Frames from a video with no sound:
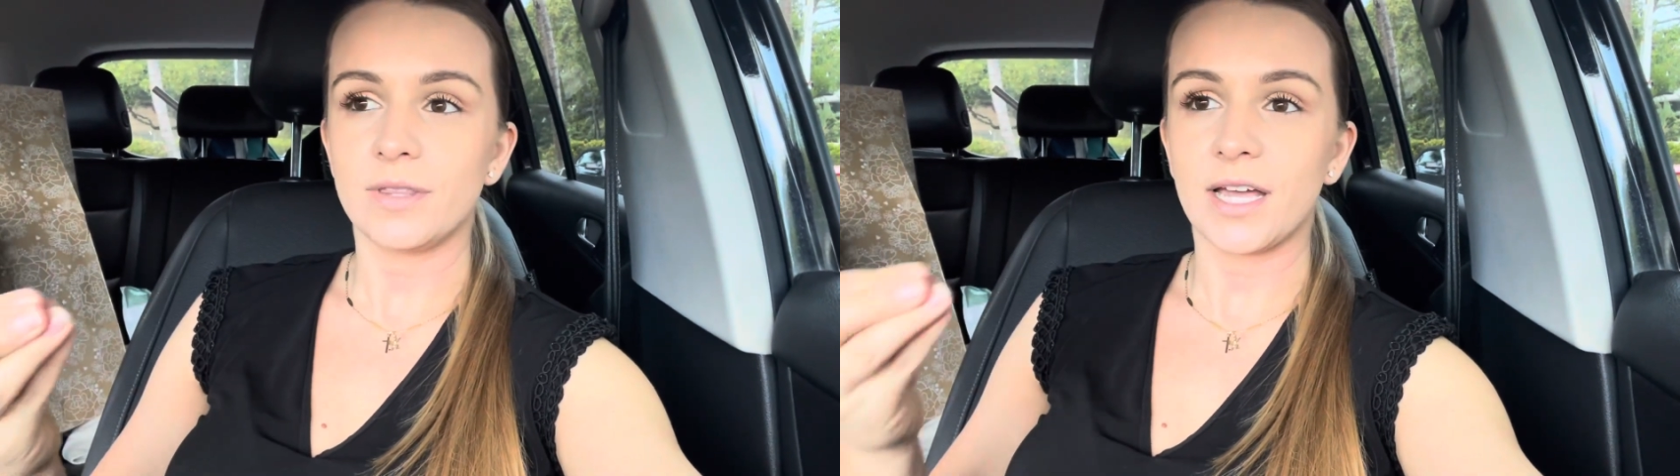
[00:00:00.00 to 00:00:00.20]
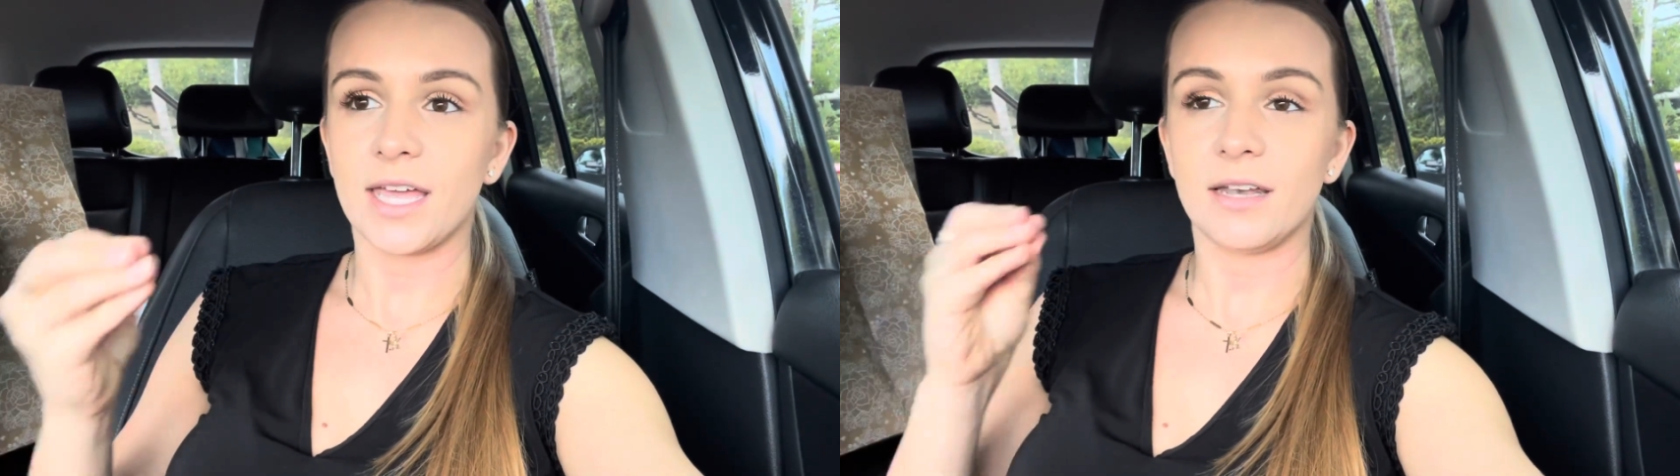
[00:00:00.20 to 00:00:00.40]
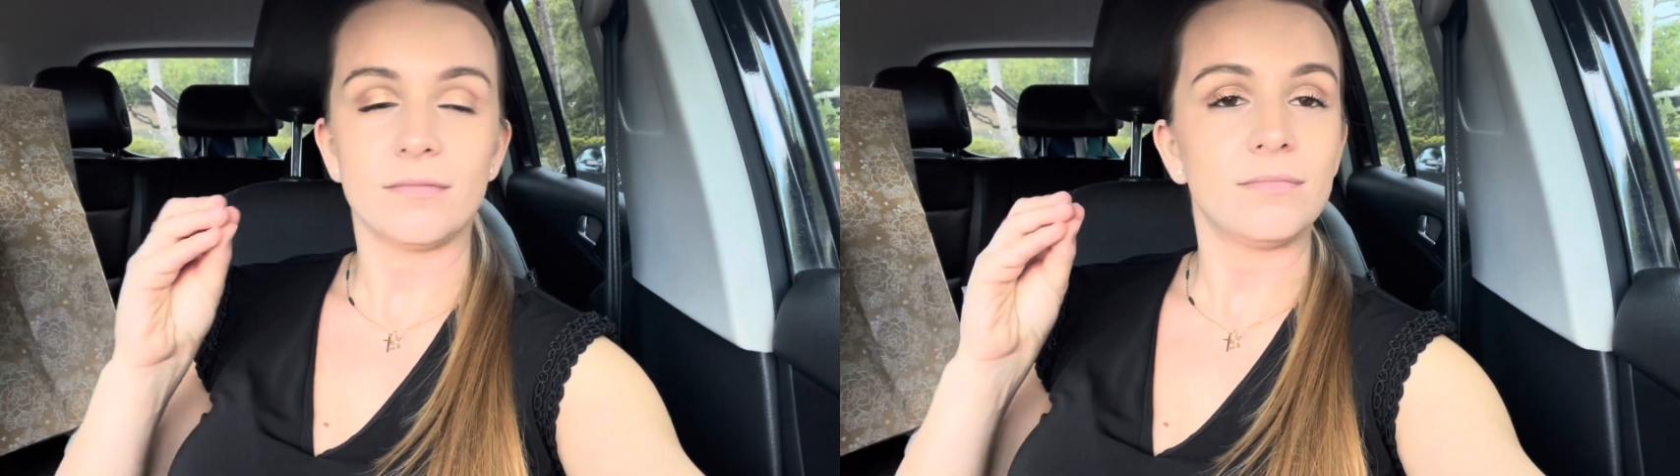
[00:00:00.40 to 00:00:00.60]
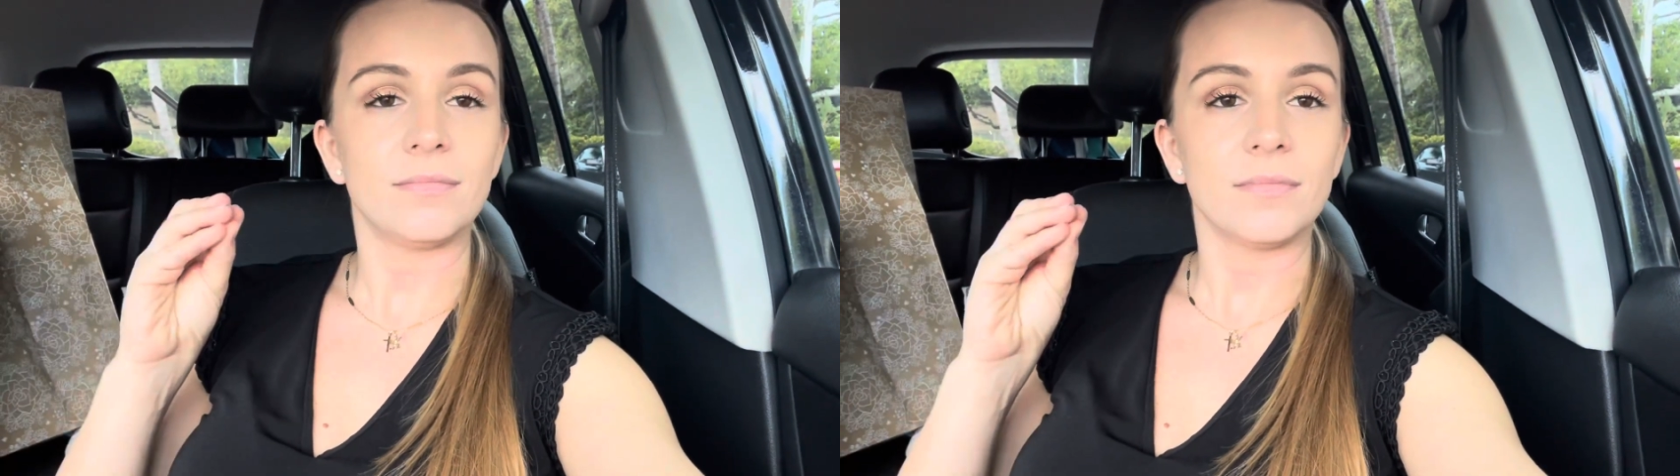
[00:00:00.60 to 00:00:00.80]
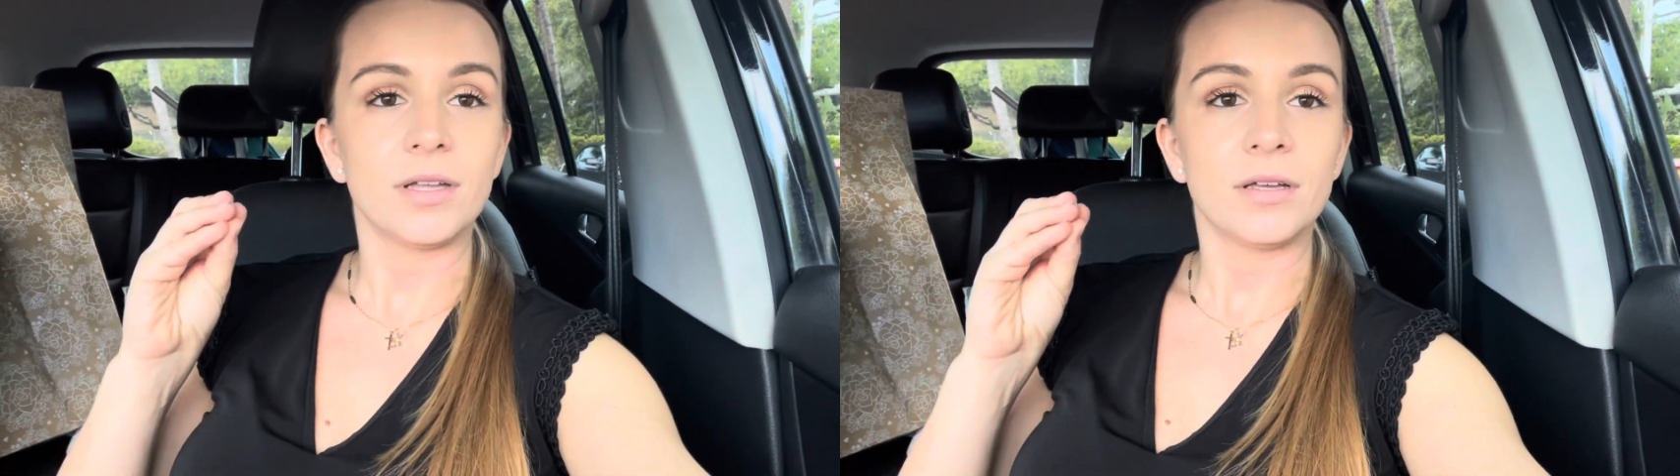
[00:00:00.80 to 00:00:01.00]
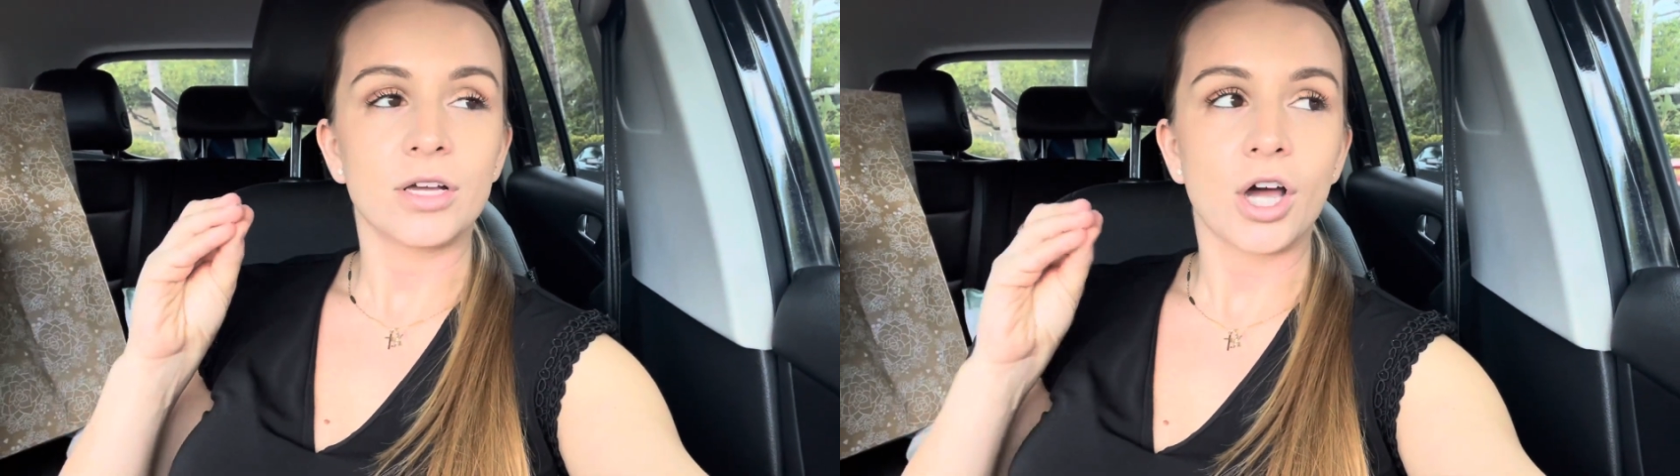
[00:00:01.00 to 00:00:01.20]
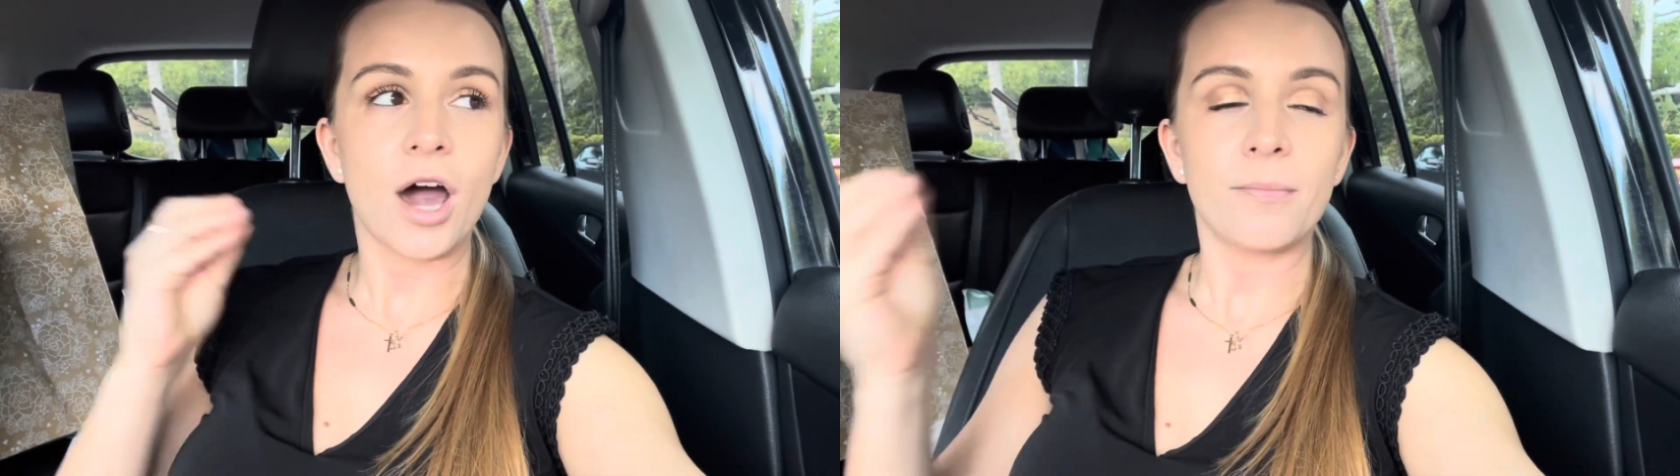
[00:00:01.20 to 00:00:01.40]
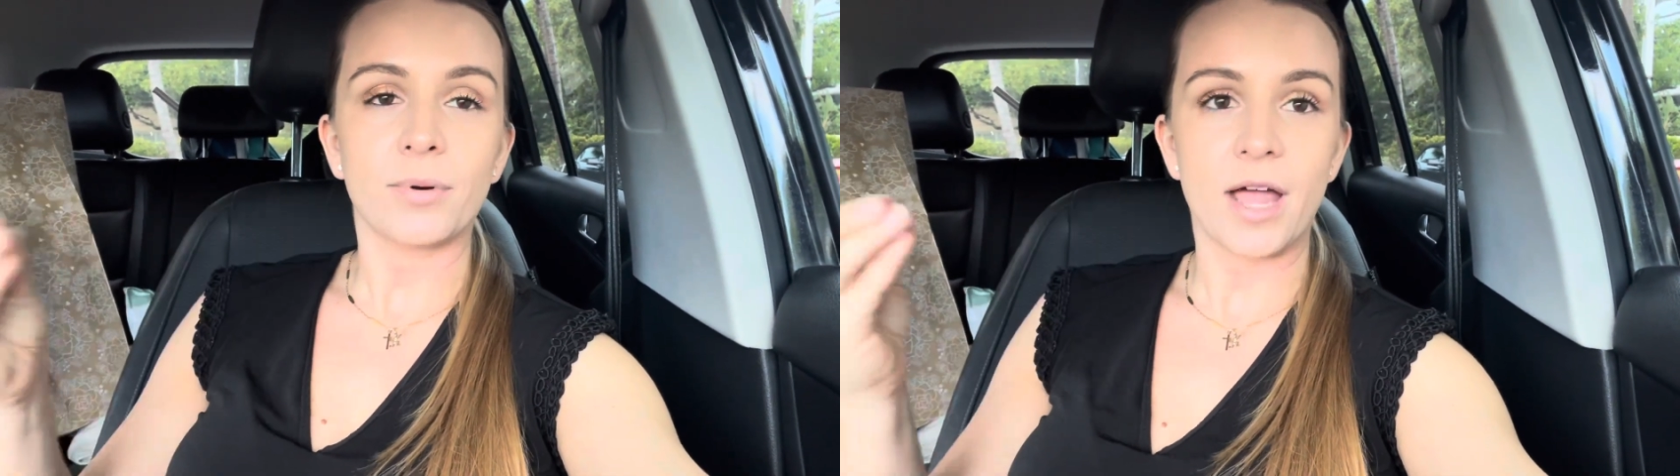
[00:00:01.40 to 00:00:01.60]
that can
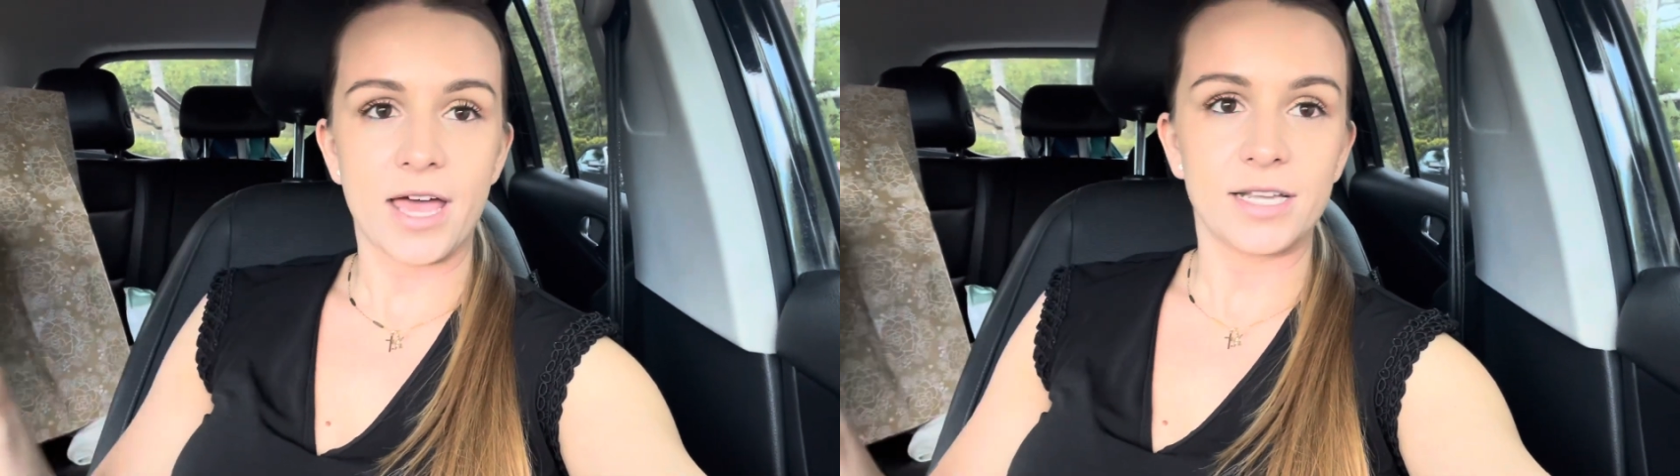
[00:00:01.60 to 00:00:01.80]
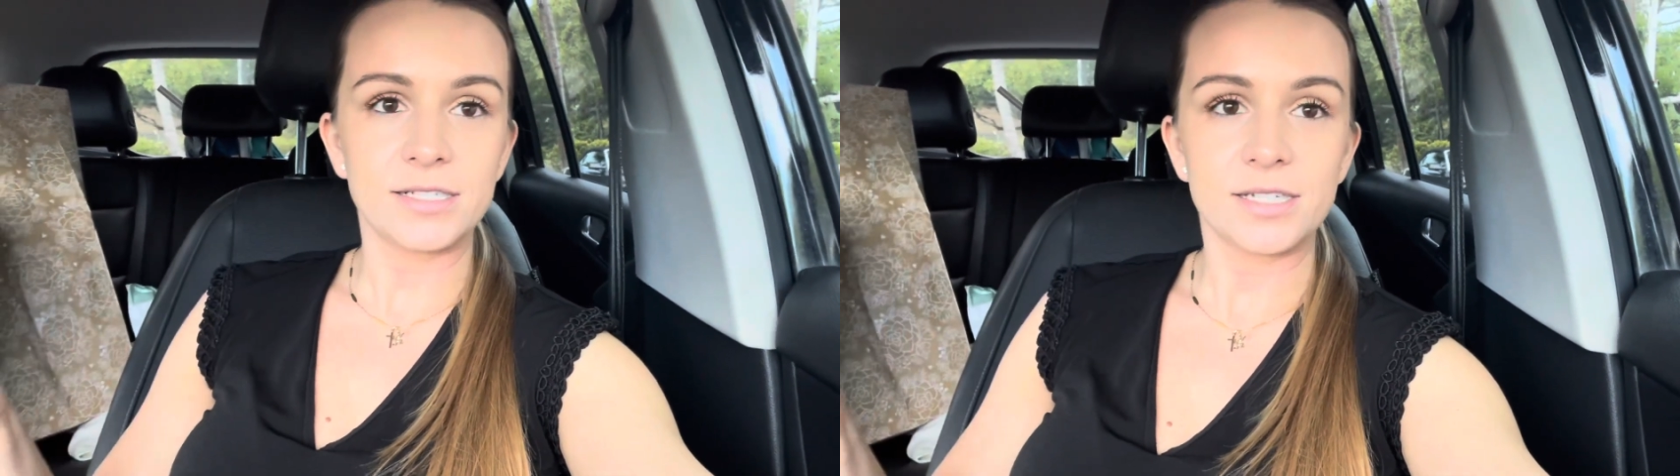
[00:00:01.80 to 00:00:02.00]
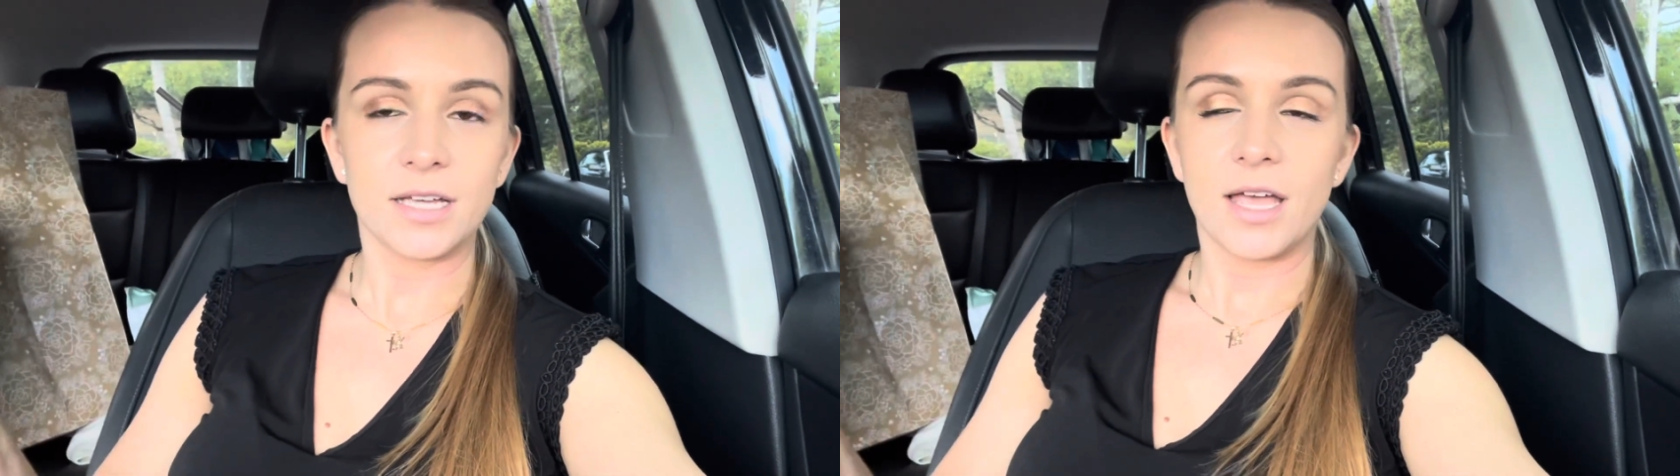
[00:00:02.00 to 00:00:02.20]
comprehend,